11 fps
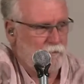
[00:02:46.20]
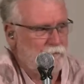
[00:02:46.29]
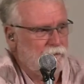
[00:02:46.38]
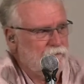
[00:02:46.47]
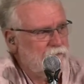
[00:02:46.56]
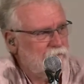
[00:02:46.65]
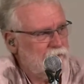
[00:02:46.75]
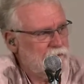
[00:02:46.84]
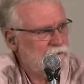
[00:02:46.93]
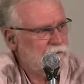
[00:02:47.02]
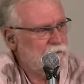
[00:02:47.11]

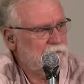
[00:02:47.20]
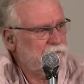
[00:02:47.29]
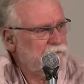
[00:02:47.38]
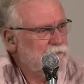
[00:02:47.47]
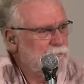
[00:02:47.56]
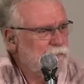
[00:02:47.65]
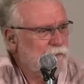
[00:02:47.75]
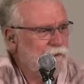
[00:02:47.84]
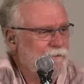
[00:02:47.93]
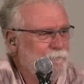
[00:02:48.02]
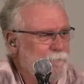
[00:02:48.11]
rosy-faced young Christian boy.